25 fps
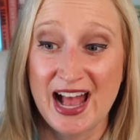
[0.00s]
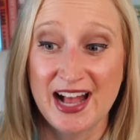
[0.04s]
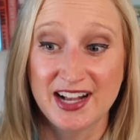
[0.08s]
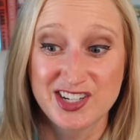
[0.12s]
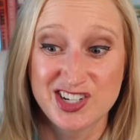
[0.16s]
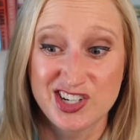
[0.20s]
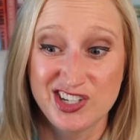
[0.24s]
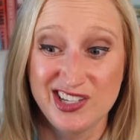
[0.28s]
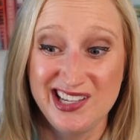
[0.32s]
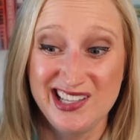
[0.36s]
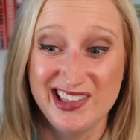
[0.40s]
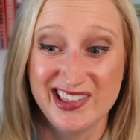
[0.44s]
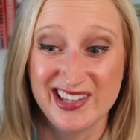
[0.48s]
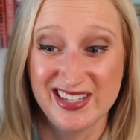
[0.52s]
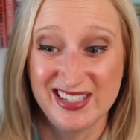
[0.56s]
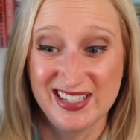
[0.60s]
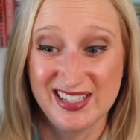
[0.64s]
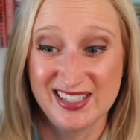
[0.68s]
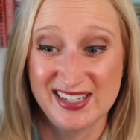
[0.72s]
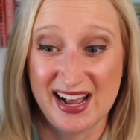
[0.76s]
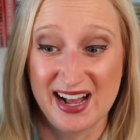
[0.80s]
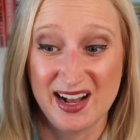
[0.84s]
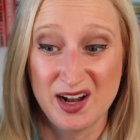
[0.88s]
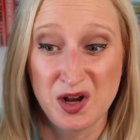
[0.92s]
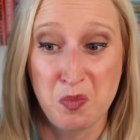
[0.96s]
actually in this
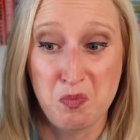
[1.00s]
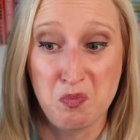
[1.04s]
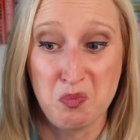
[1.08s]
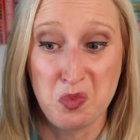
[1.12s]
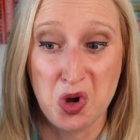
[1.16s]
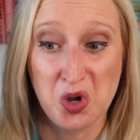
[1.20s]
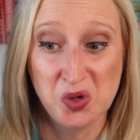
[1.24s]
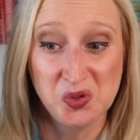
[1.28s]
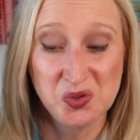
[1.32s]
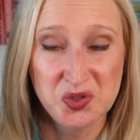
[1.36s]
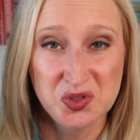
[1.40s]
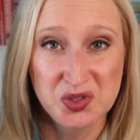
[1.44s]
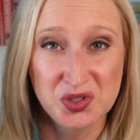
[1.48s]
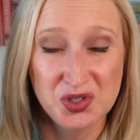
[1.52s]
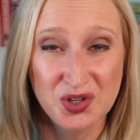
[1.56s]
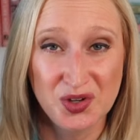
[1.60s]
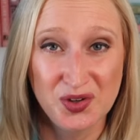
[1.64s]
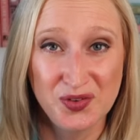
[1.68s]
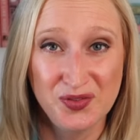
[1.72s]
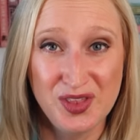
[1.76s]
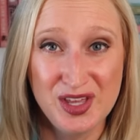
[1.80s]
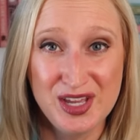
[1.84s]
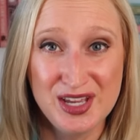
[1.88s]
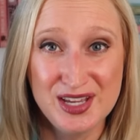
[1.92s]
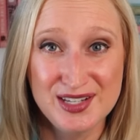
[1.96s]
stack, most
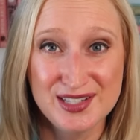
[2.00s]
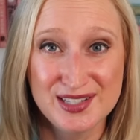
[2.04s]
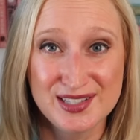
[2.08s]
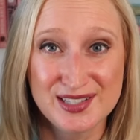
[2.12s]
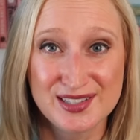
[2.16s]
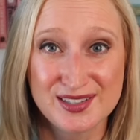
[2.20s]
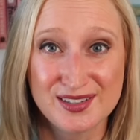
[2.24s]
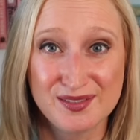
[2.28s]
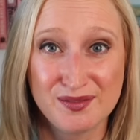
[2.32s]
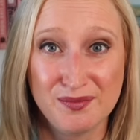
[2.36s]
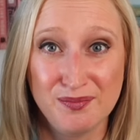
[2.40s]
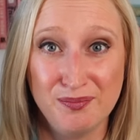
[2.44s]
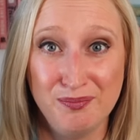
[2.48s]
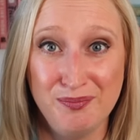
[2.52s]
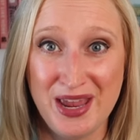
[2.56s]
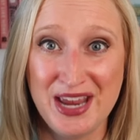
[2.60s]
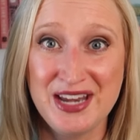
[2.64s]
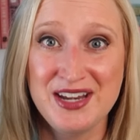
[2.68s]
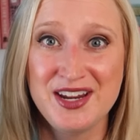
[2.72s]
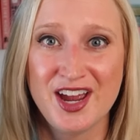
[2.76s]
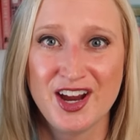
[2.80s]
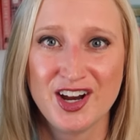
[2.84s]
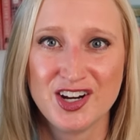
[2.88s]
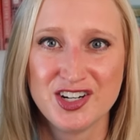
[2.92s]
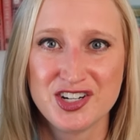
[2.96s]
of these
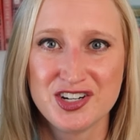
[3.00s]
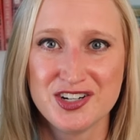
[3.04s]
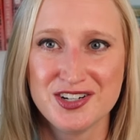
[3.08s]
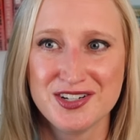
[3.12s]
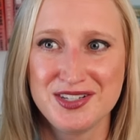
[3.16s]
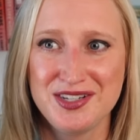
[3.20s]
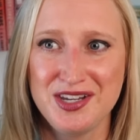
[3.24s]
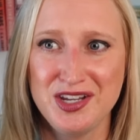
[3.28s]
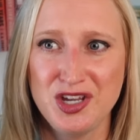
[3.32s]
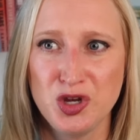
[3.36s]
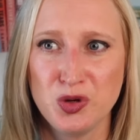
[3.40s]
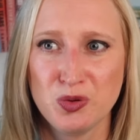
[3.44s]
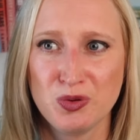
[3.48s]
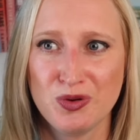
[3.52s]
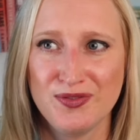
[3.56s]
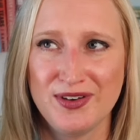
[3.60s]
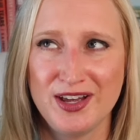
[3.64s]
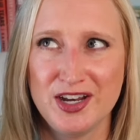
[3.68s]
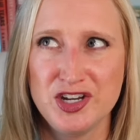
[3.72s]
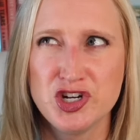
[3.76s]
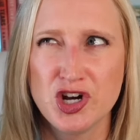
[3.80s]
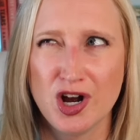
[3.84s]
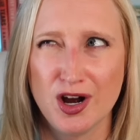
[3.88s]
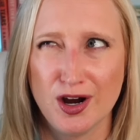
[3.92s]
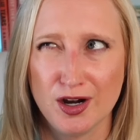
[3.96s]
main characters seeking
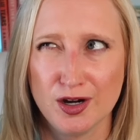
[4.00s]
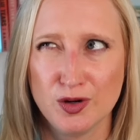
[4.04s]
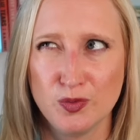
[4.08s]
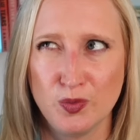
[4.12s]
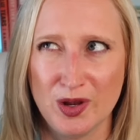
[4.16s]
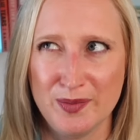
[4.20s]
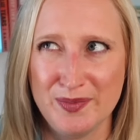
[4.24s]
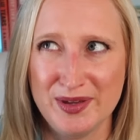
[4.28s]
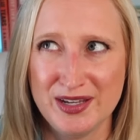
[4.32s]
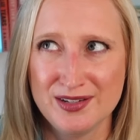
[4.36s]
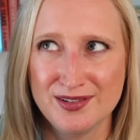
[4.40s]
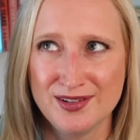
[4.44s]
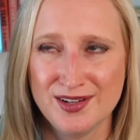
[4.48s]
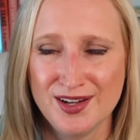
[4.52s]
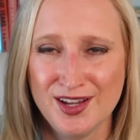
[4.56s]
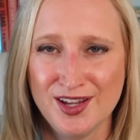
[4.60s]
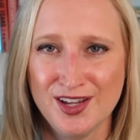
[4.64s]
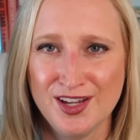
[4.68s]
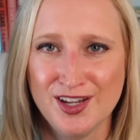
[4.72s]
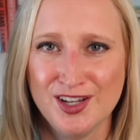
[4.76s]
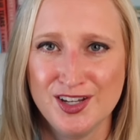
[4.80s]
revenge are women.